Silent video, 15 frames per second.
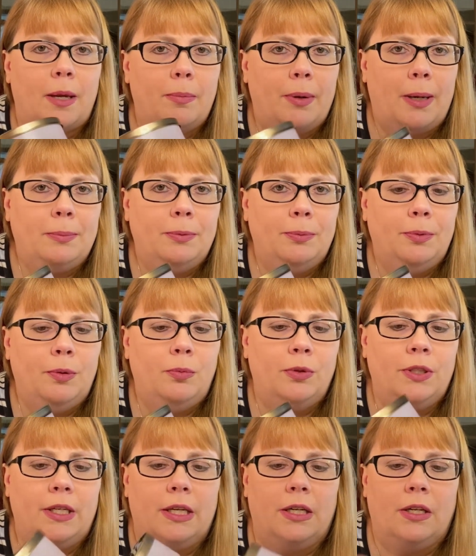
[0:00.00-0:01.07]
I probably
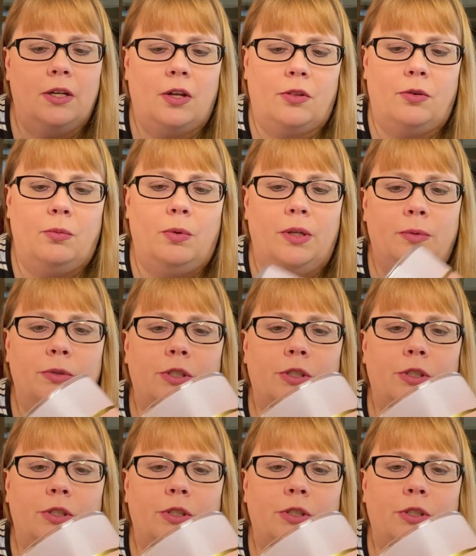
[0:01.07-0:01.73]
wouldn't get another one,